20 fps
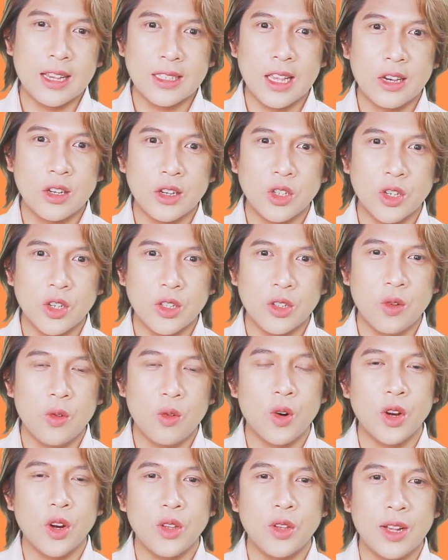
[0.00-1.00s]
section
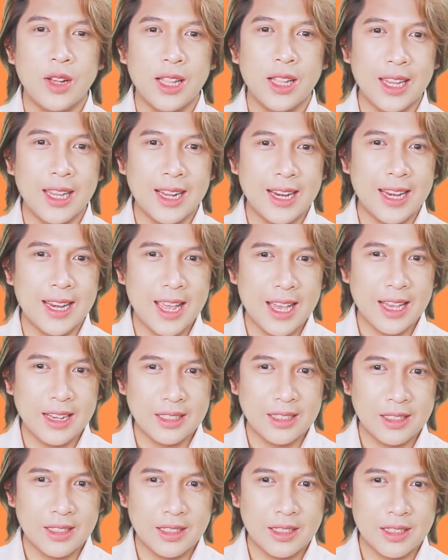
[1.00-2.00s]
or you click
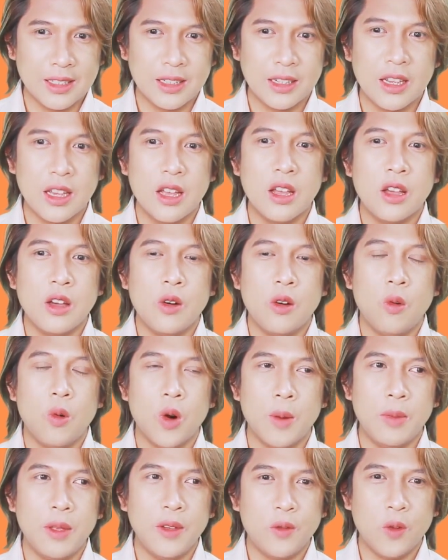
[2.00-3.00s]
next
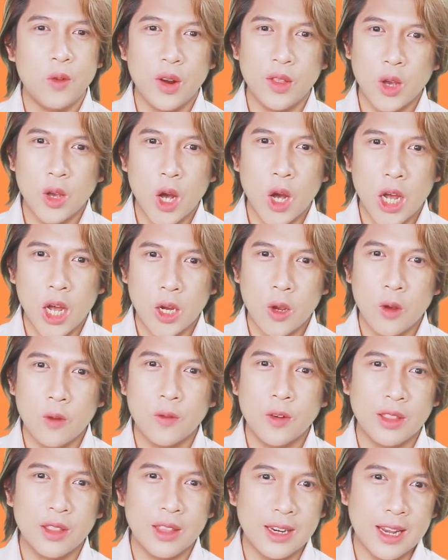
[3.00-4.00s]
or before the audio
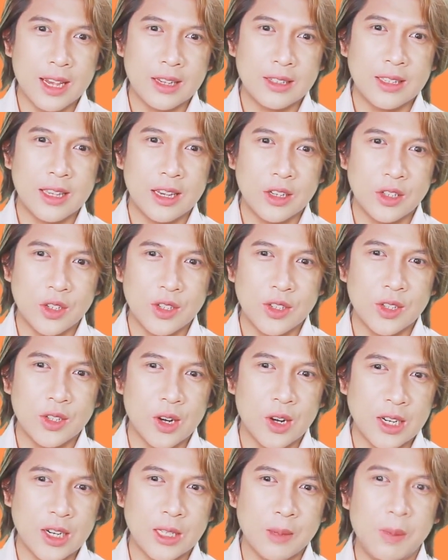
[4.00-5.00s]
for the next section
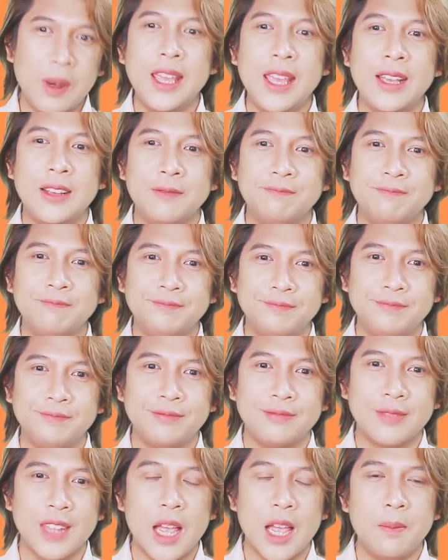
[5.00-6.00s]
starts playing.
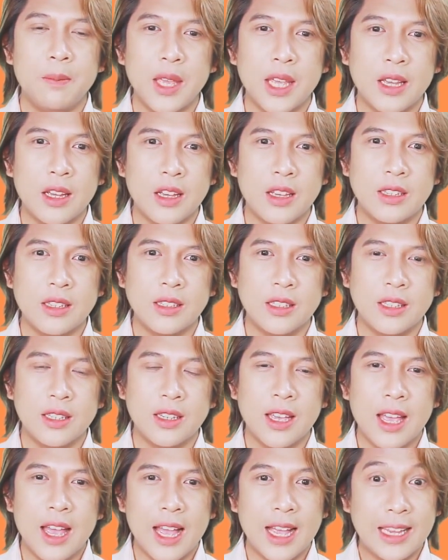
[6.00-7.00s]
Because
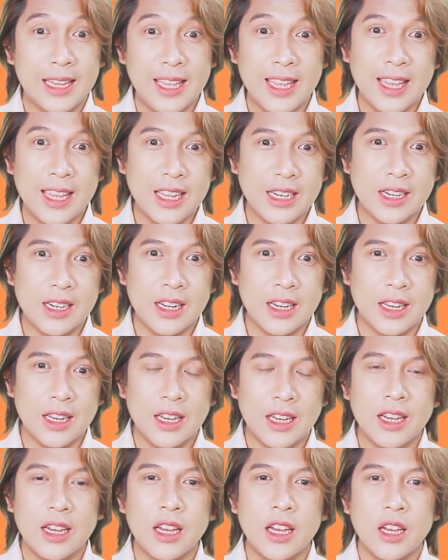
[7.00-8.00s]
again,
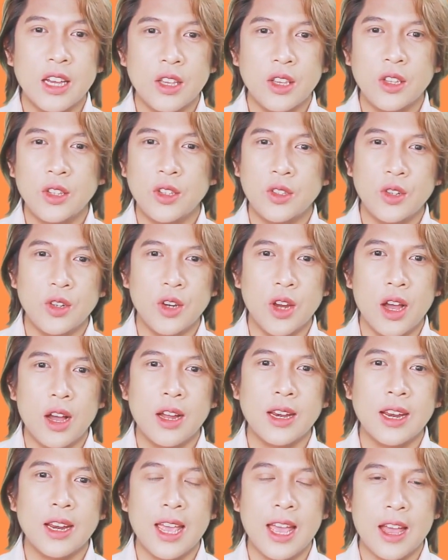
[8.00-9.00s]
you do
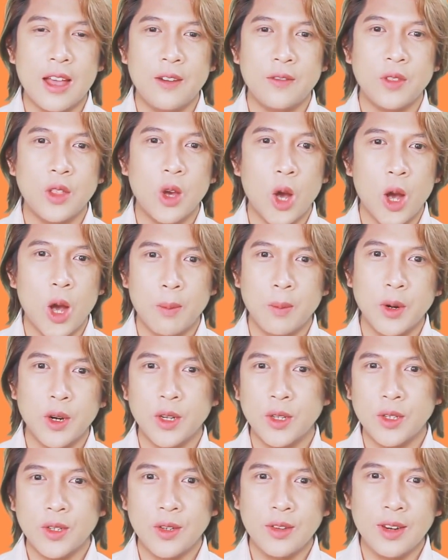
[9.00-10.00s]
not have the
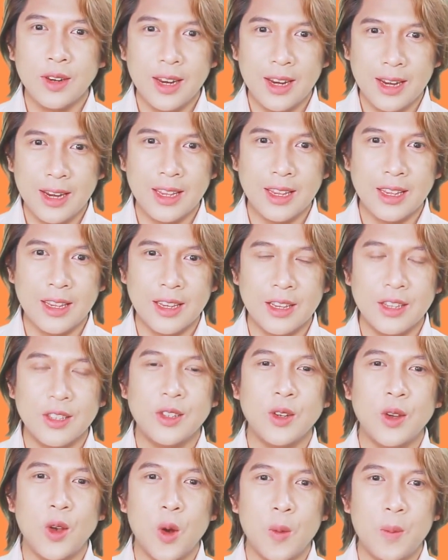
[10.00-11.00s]
opportunity to
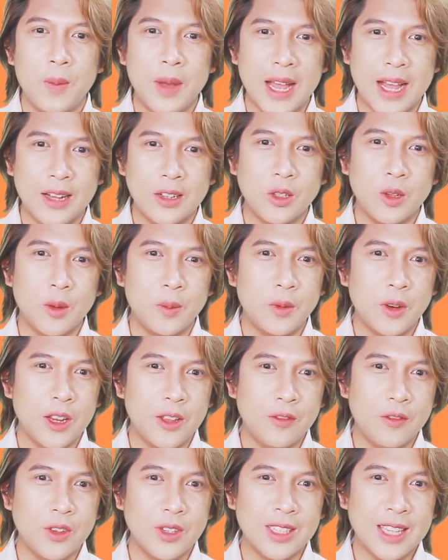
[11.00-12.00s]
go back to
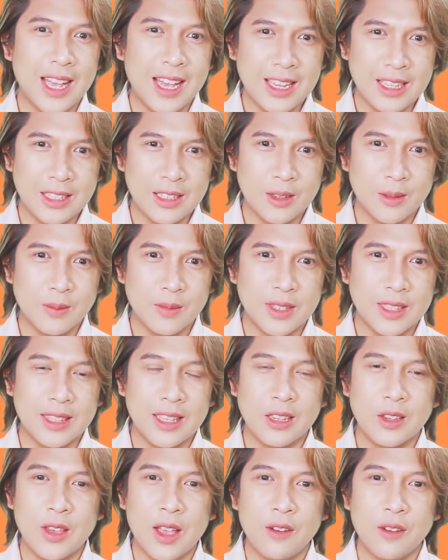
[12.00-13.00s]
previous items
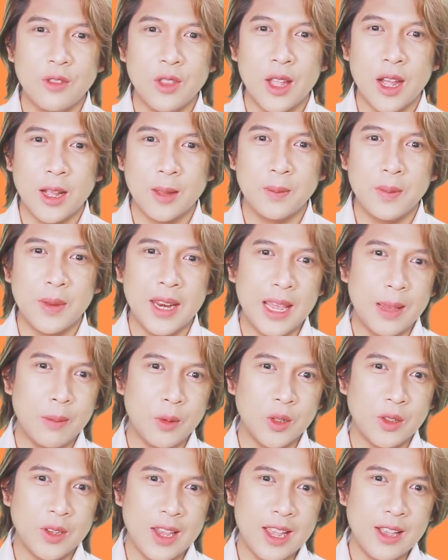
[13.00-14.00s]
that you have not been able
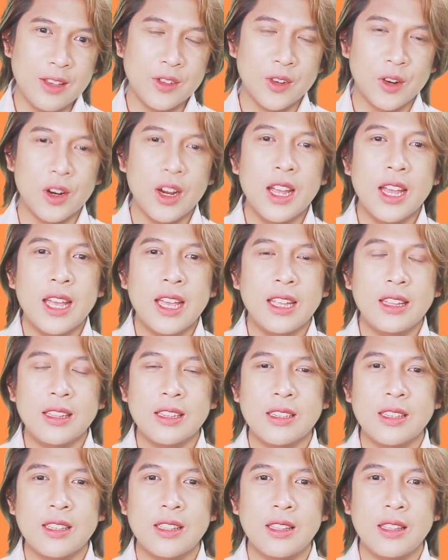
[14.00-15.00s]
to answer. It
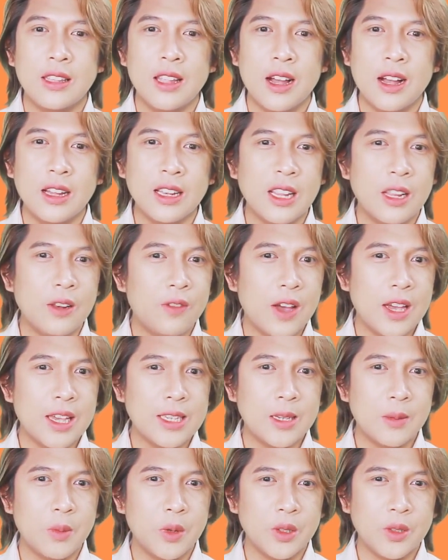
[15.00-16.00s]
is not
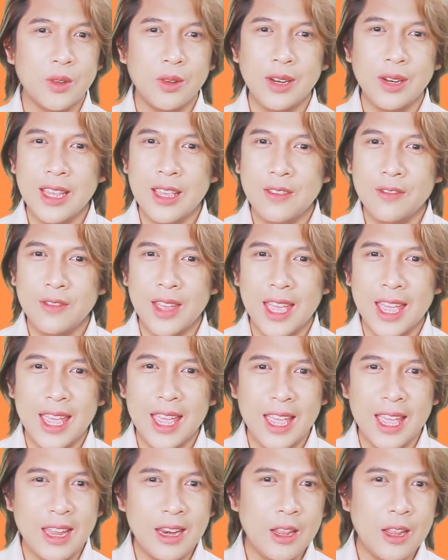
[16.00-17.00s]
advisable to leave
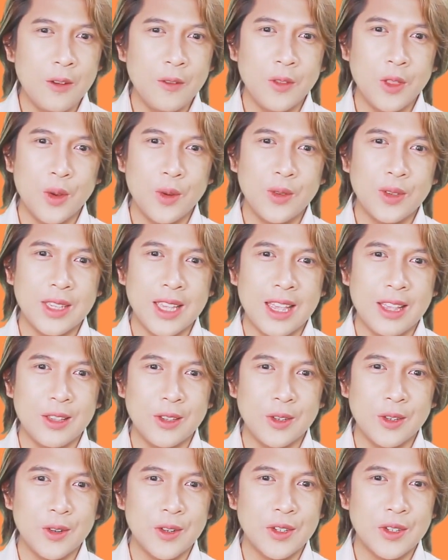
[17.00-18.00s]
any of those
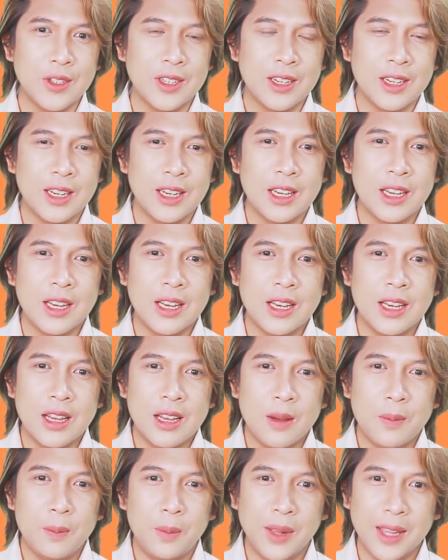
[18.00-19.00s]
answers
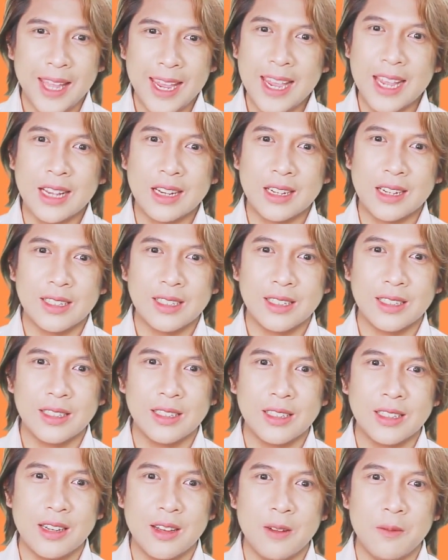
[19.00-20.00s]
blank
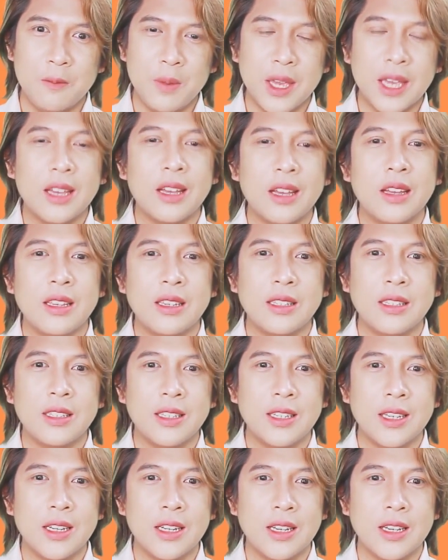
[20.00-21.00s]

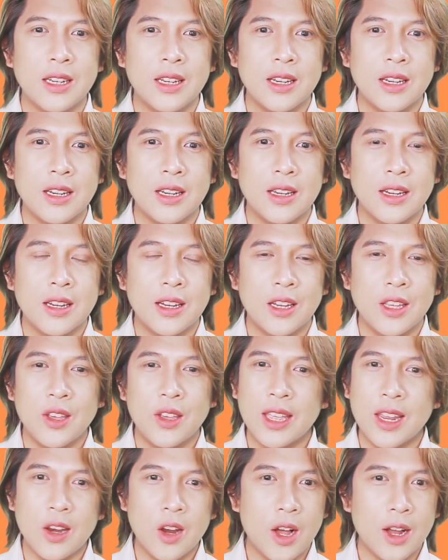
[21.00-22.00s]
because you
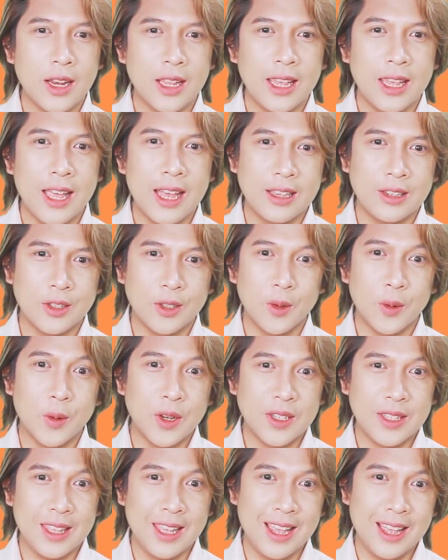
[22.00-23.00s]
cannot guess
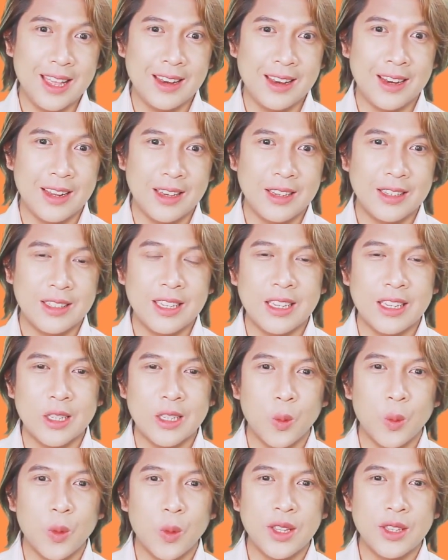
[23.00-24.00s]
towards the end, since
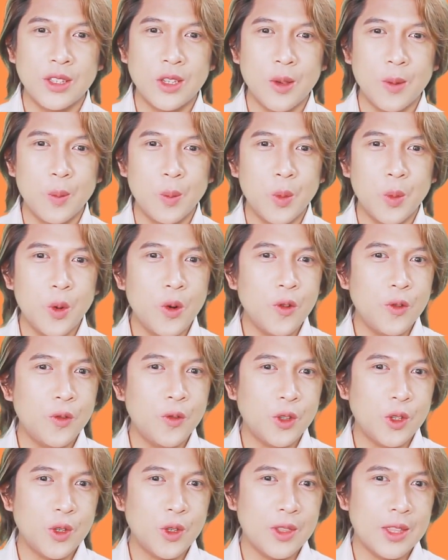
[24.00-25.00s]
once you
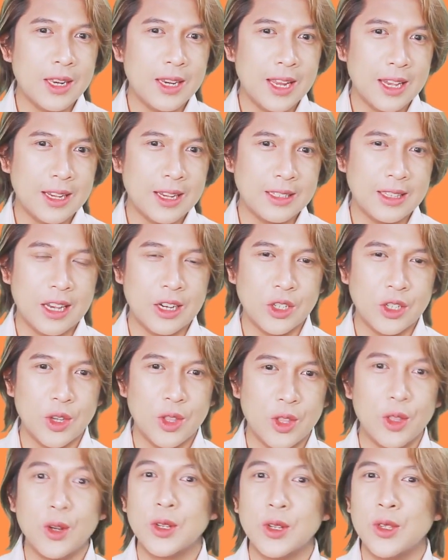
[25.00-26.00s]
move to the next section,
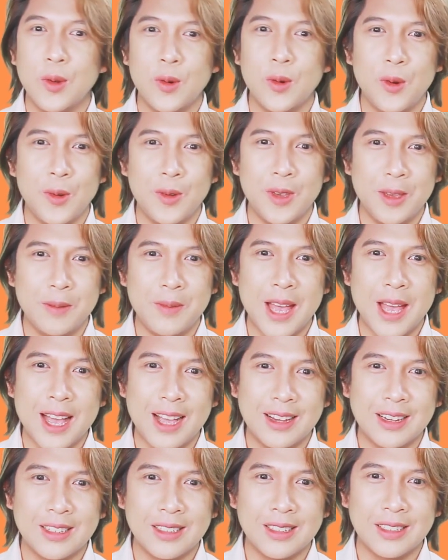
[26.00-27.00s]
there's no going
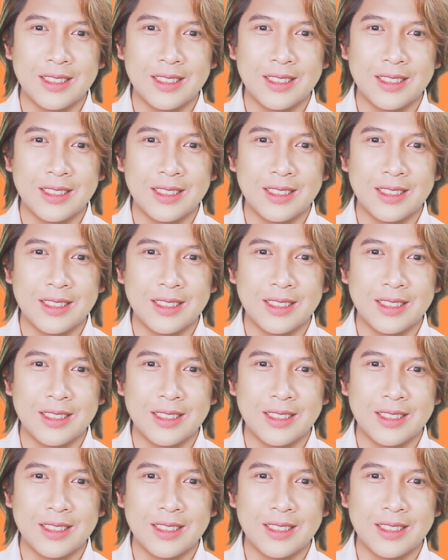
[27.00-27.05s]
back.